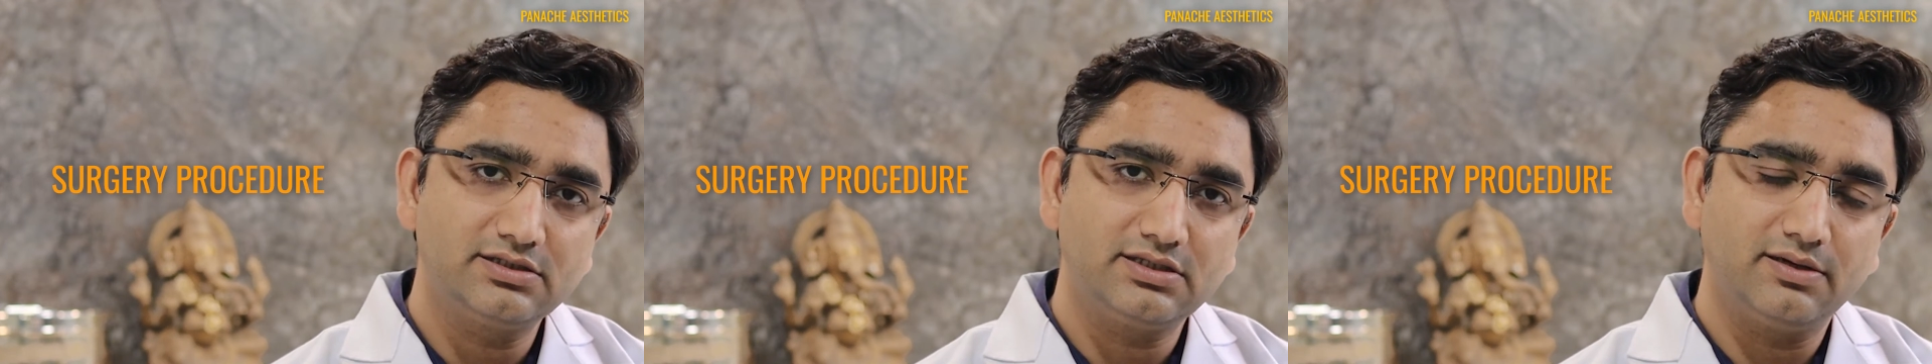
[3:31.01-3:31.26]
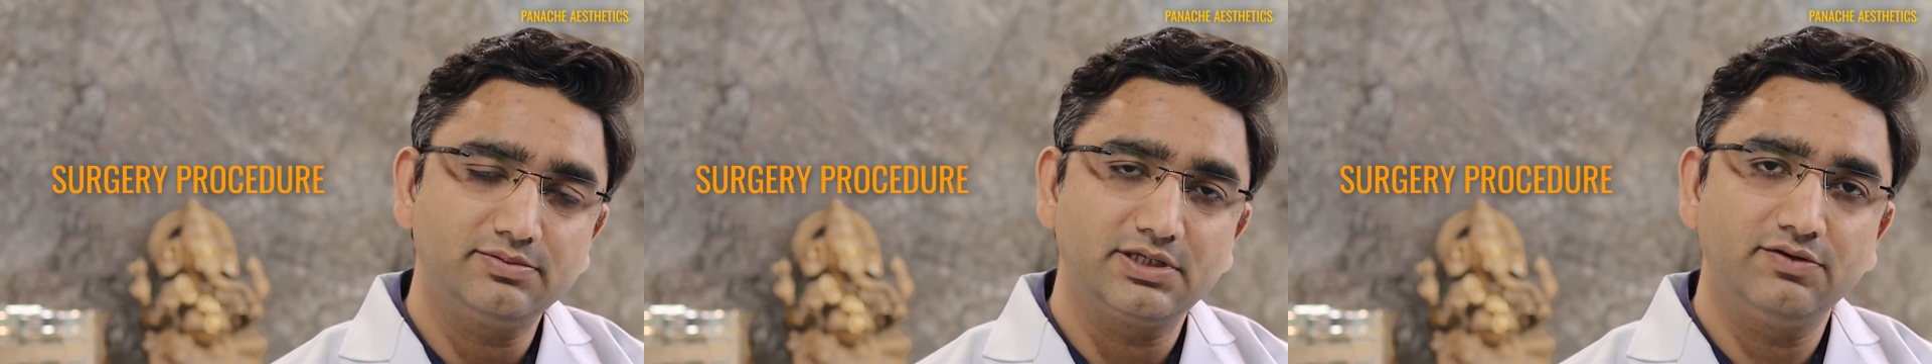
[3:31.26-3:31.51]

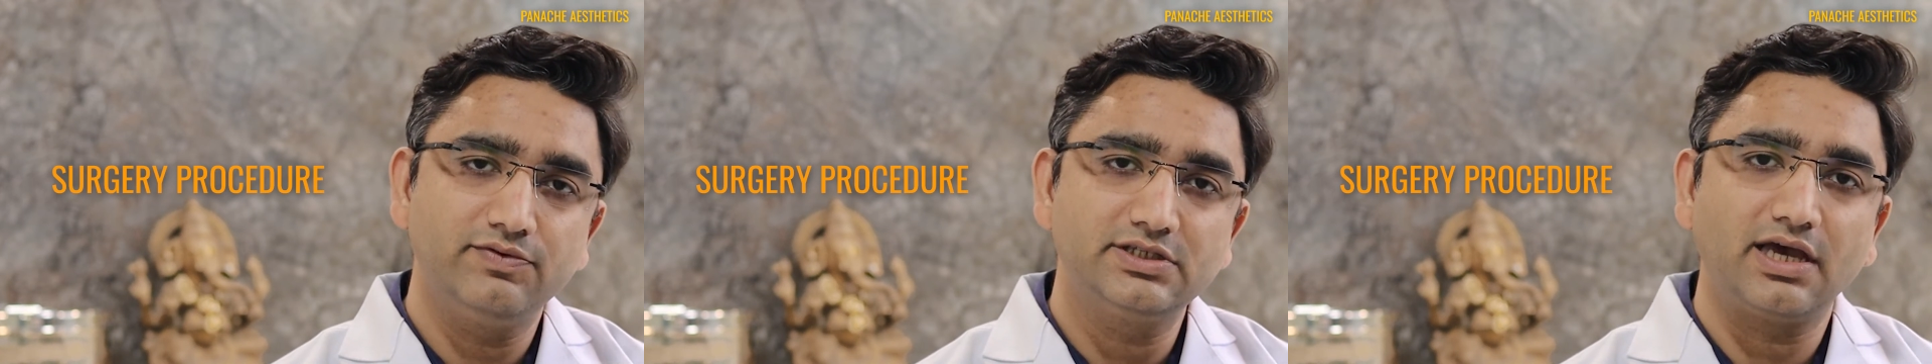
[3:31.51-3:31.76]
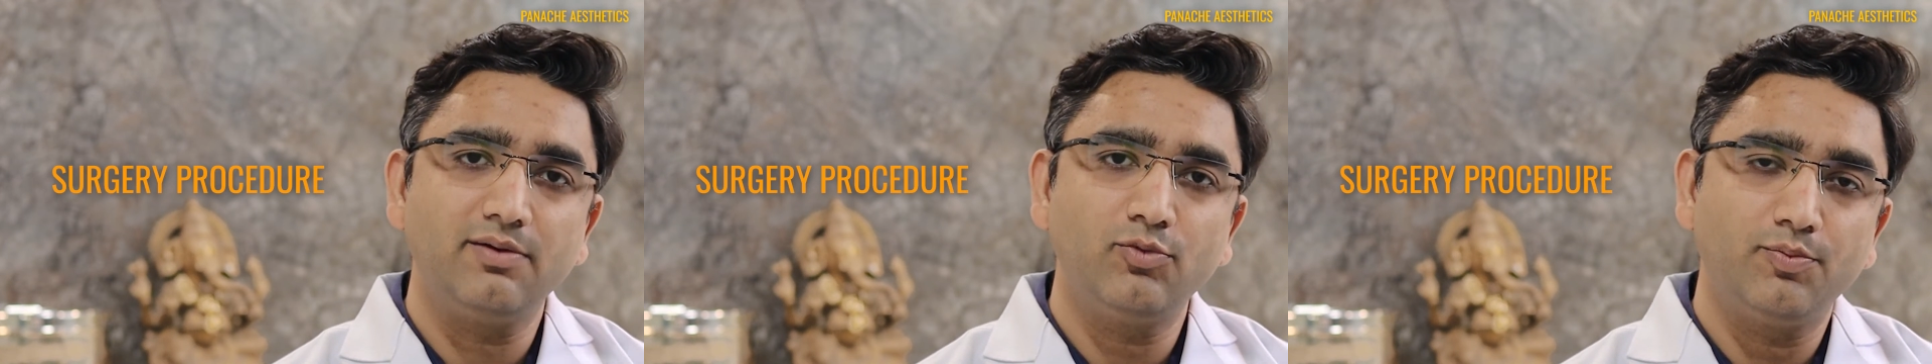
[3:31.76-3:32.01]
steps in
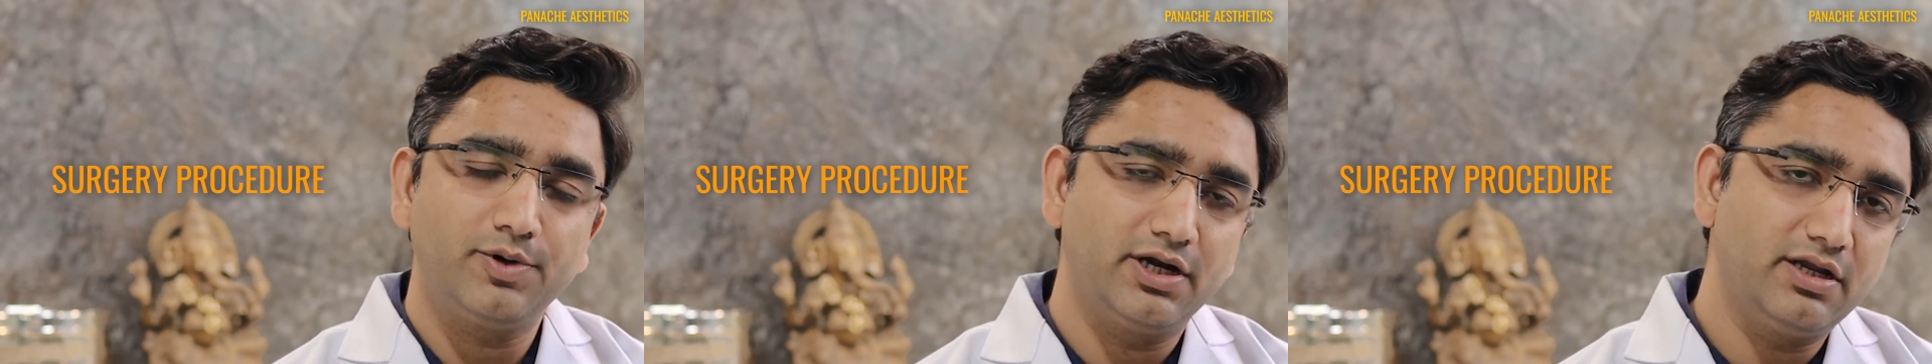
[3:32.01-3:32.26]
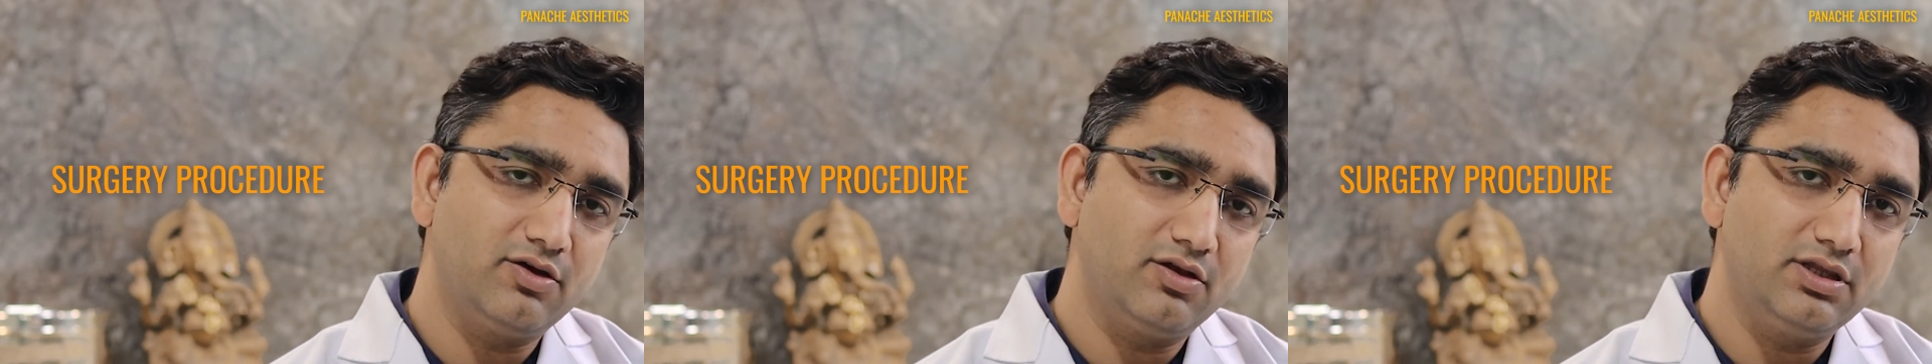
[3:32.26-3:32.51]
which I am
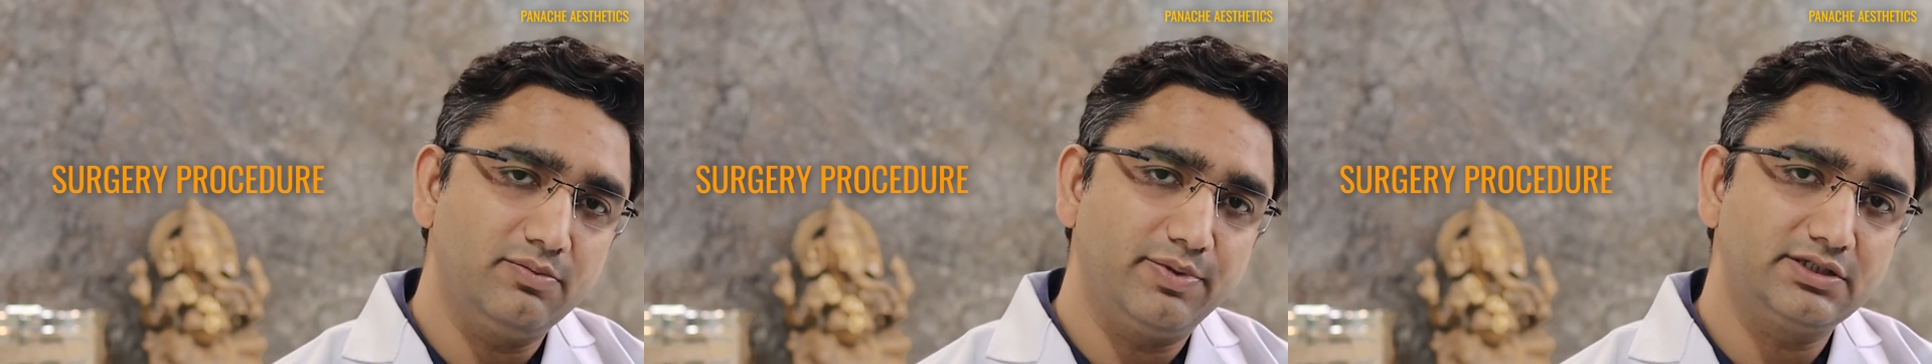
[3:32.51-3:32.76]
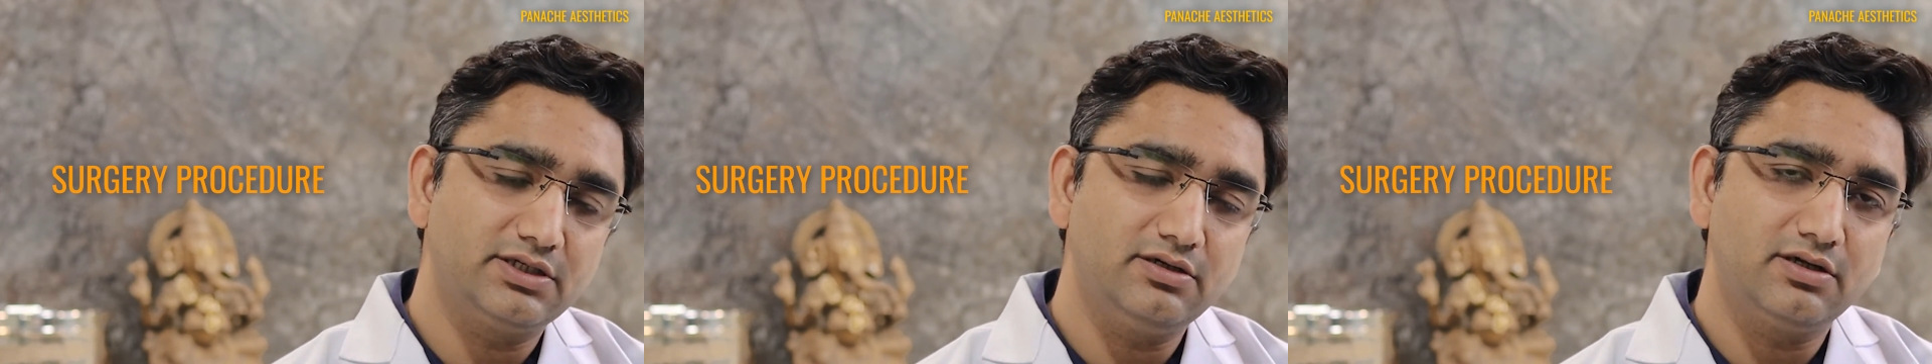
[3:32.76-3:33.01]
operating on the
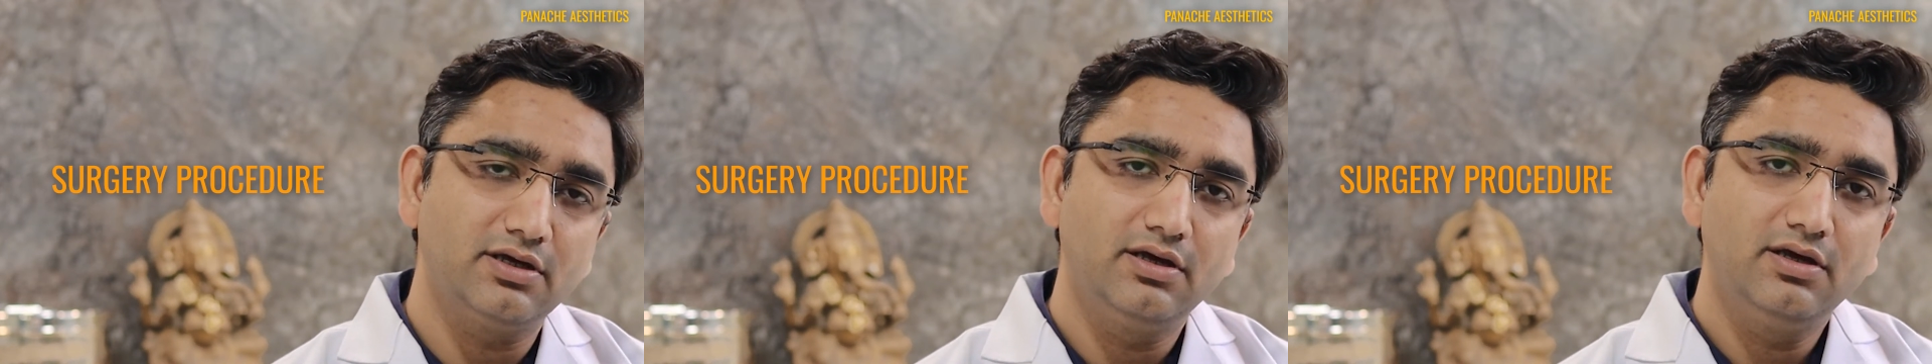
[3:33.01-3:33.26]
patient.